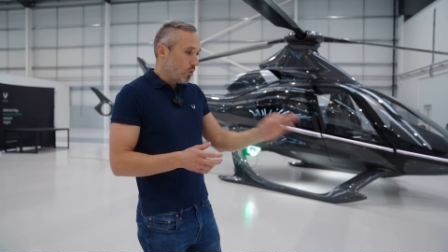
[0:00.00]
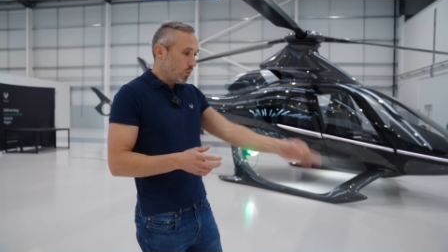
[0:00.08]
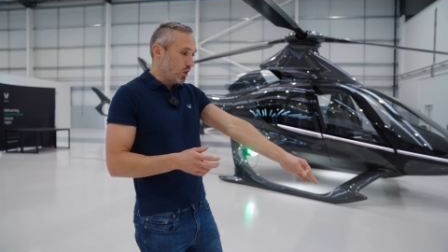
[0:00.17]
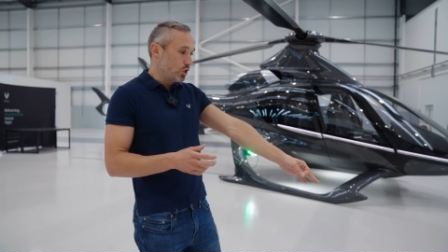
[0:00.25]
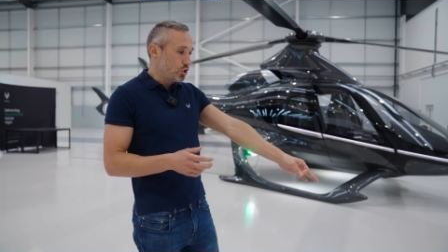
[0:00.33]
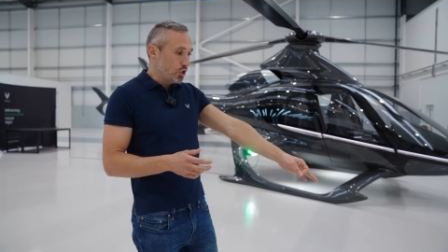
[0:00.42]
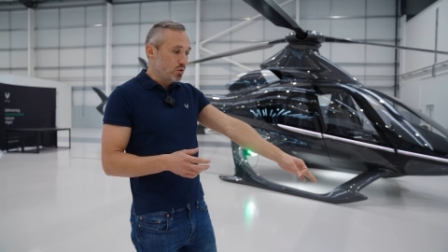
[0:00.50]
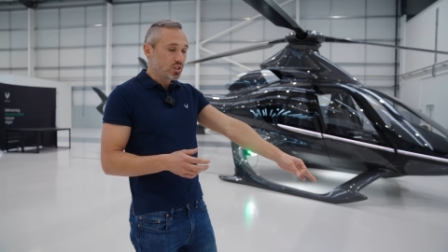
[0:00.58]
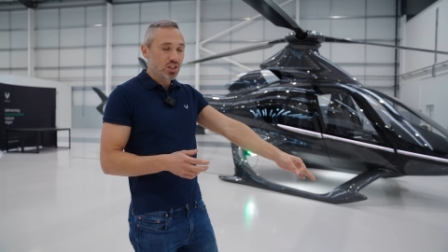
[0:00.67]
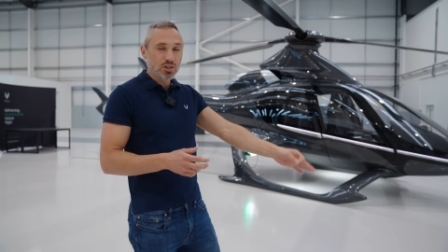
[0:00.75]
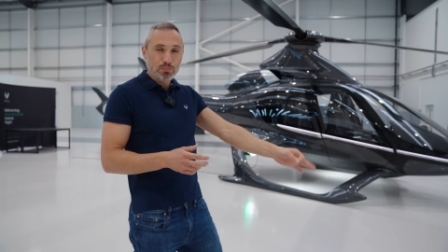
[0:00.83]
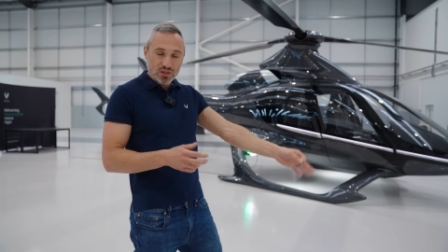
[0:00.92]
We can choose
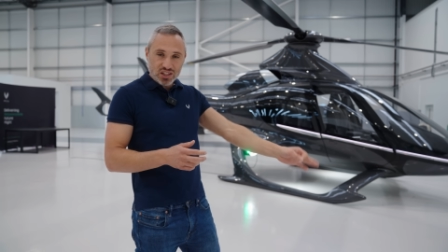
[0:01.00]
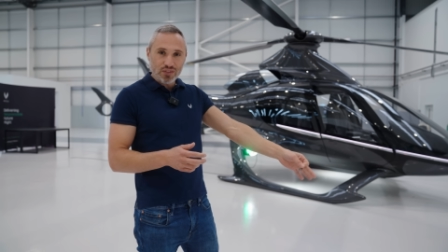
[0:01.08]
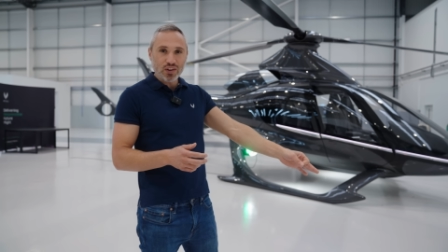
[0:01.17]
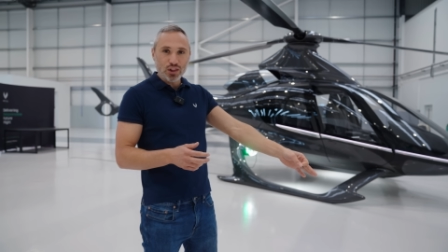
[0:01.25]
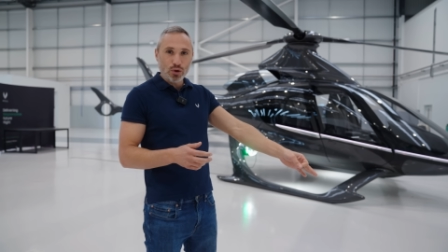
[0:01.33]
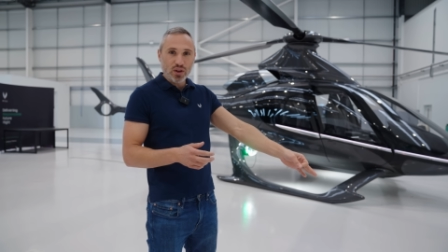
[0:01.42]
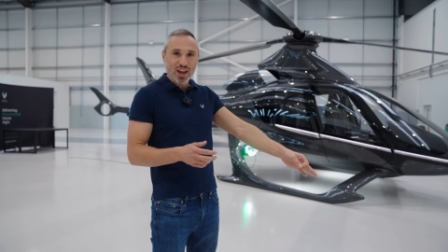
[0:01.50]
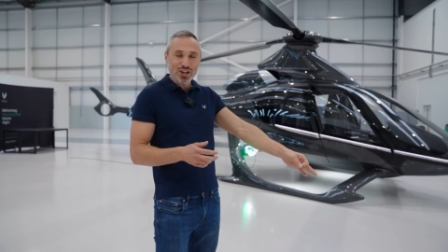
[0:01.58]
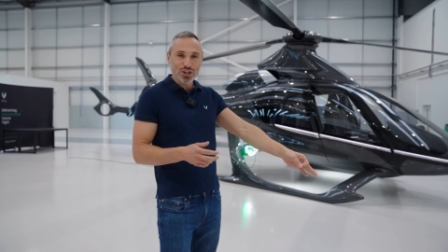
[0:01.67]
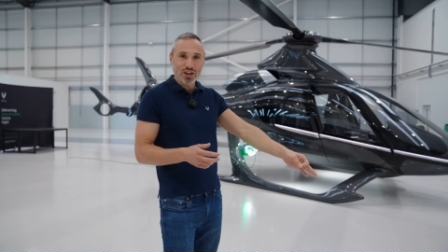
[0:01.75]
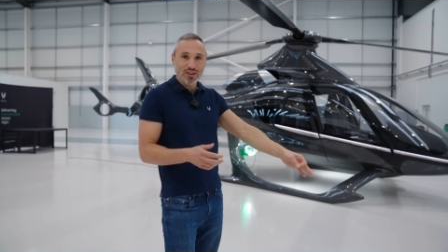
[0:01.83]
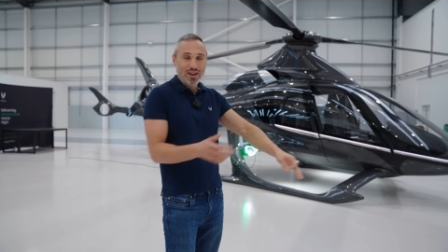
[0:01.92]
a specific
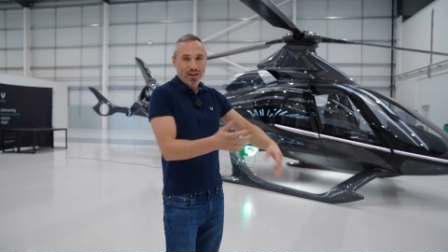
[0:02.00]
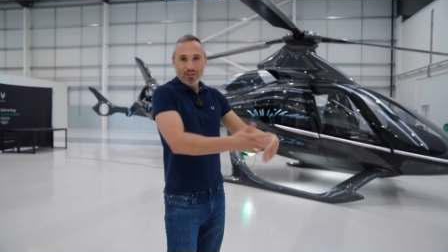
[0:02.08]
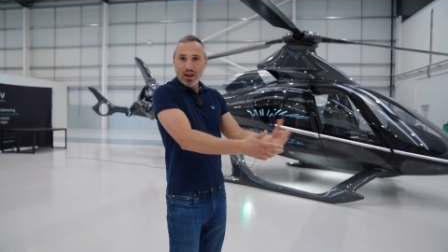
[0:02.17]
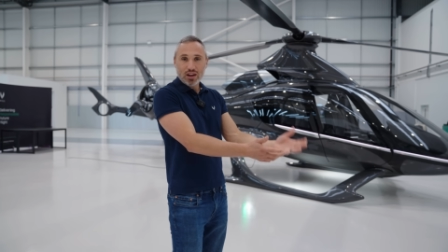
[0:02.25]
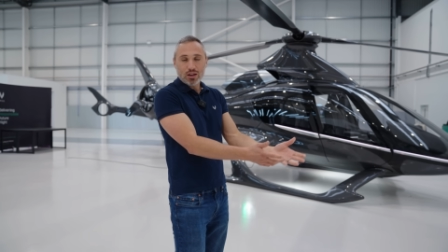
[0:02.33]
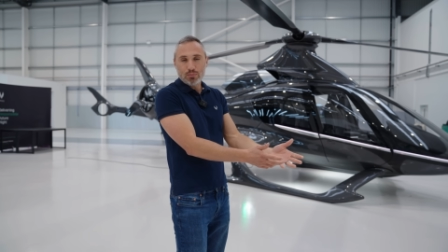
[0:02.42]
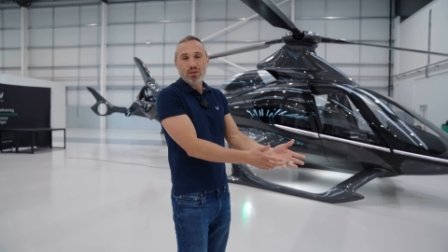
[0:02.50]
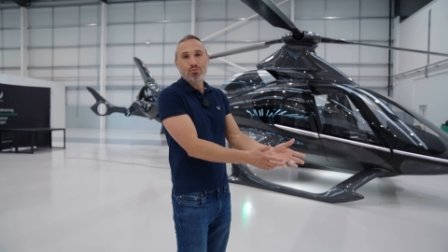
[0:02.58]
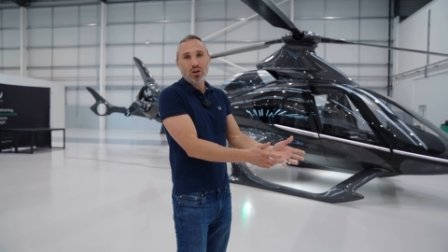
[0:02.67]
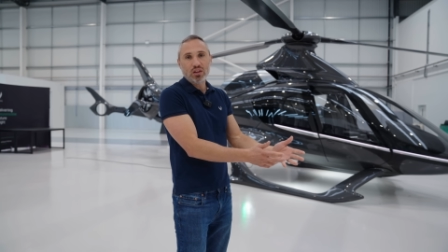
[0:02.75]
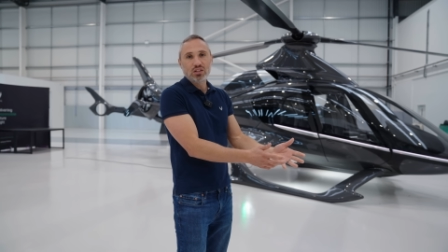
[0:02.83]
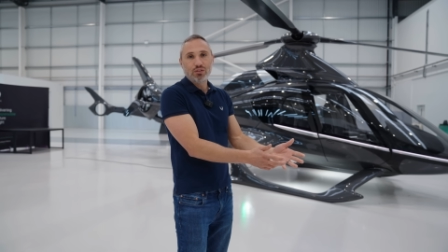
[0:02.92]
location and it can be a
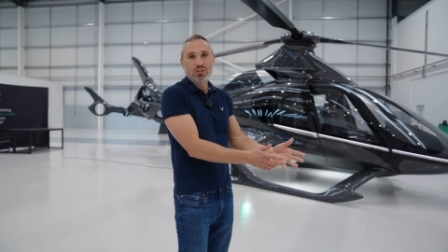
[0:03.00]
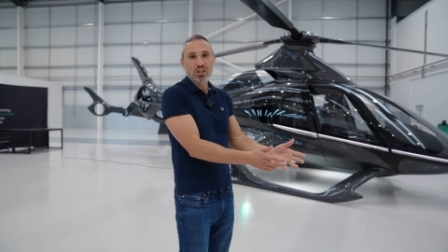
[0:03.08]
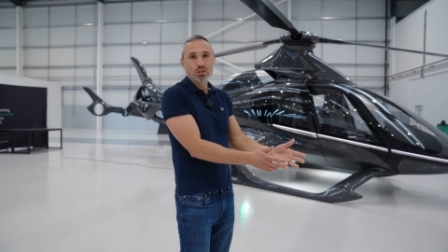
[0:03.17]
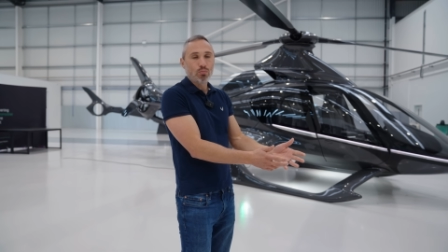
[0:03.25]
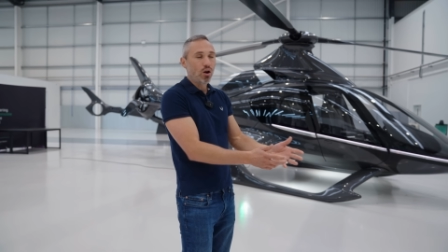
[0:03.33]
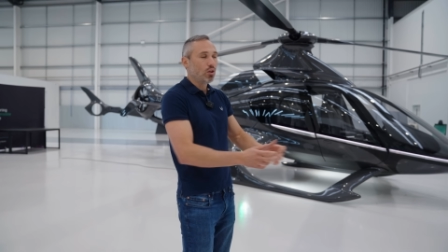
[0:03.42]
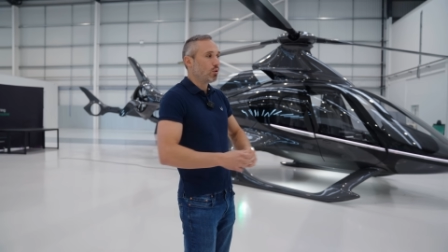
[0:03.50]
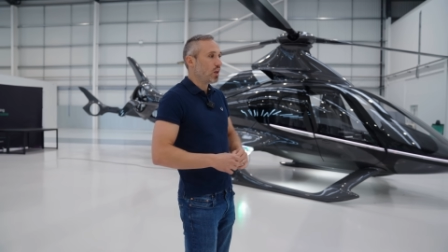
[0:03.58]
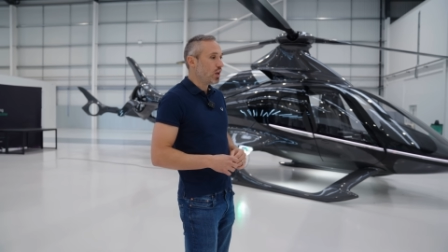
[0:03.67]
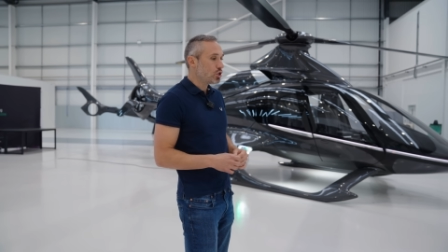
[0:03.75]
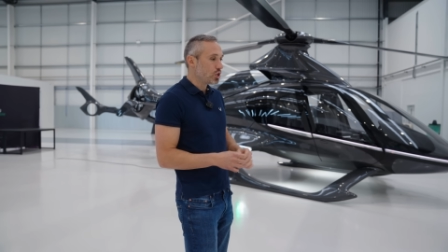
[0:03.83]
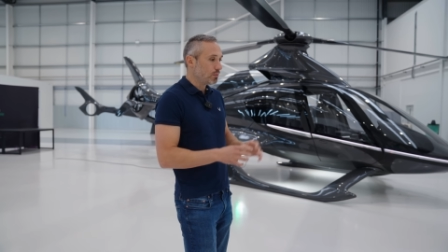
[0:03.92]
relatively small
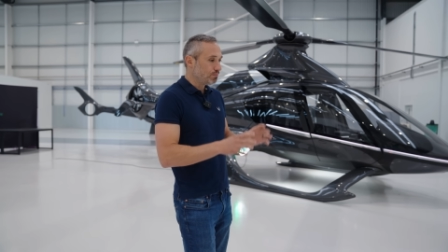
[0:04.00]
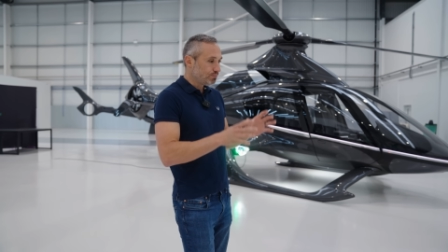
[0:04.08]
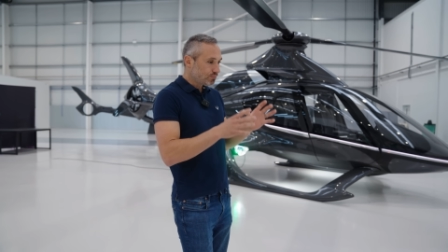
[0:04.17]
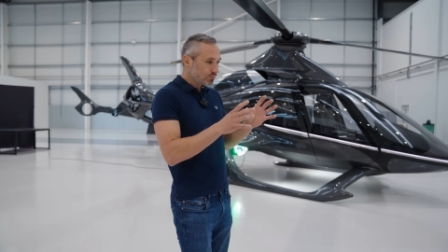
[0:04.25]
location